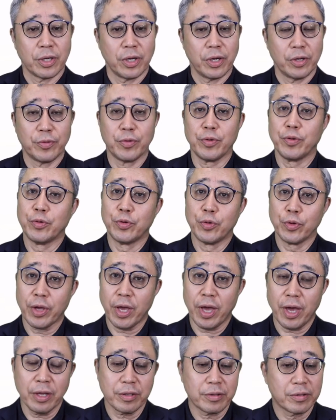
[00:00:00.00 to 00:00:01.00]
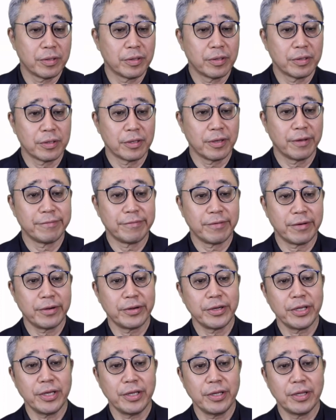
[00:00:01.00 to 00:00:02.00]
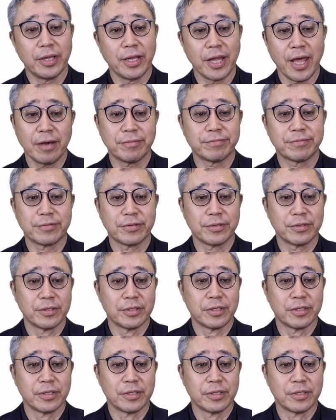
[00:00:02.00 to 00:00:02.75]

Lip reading: if you look at the very left,